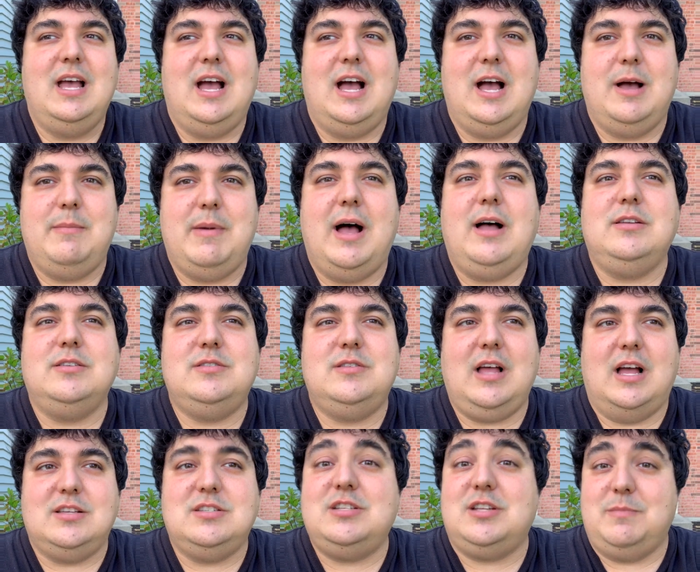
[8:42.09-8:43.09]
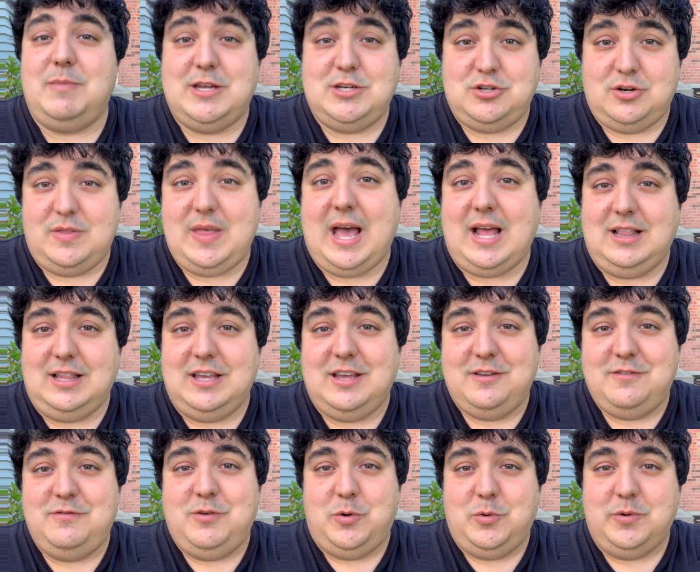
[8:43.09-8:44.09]
I'll still make sure that
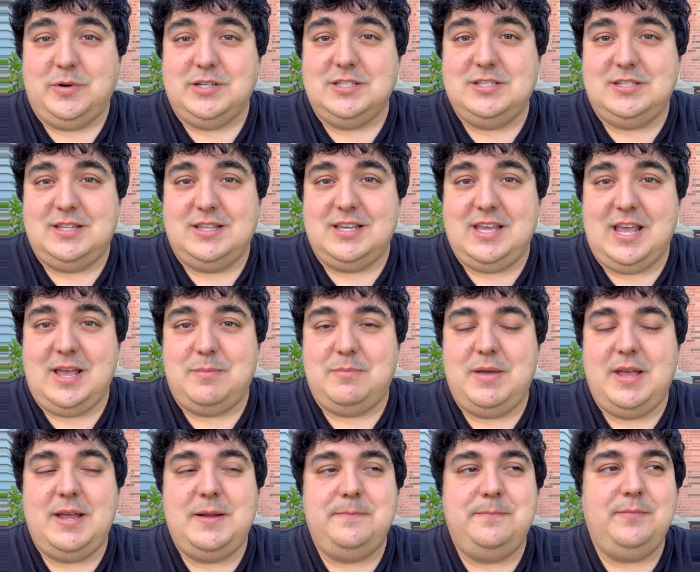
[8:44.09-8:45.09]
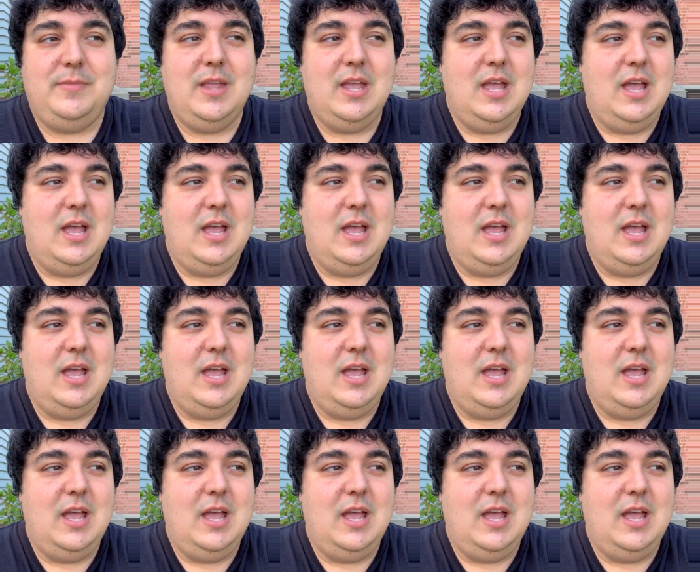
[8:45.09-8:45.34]
link forwards to the campaign.